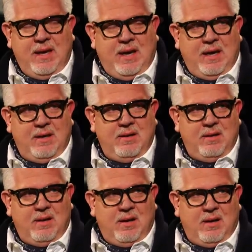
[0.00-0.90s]
And
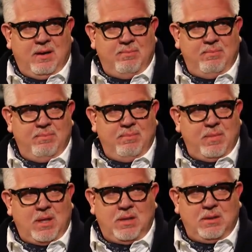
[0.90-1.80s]
a
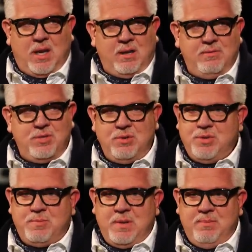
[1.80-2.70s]
lot of
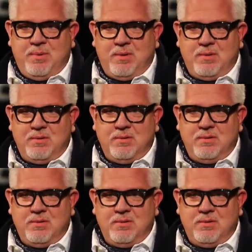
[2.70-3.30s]
Jewish people